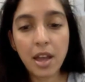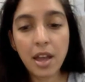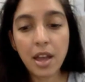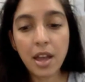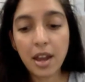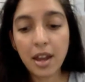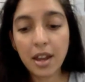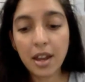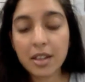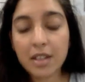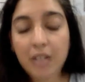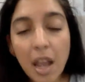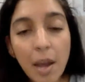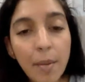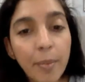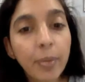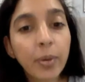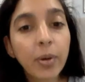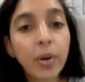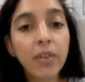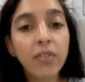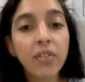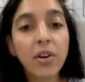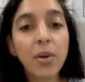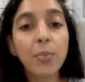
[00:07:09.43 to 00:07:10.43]
an
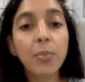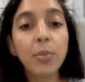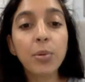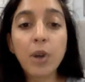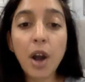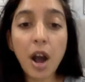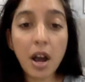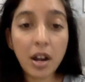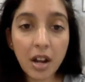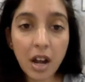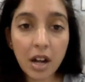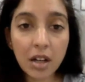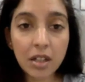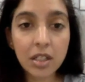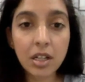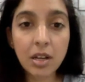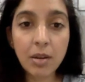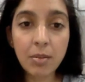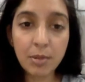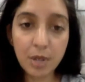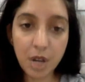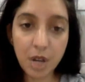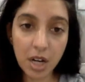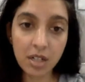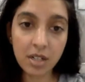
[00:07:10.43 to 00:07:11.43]
example of a product
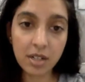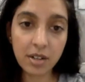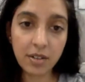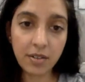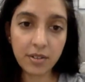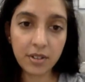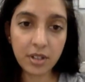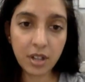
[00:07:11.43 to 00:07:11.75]
objective.